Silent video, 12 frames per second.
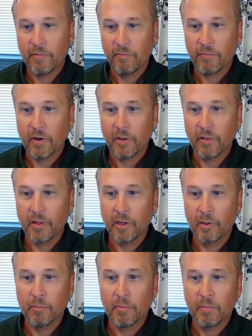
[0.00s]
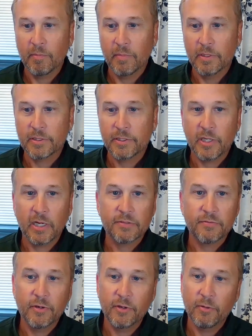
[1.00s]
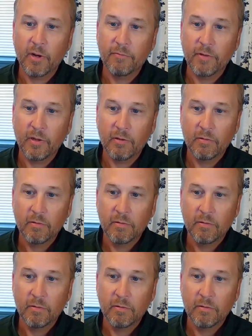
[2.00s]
in front of them is a chance for new revenue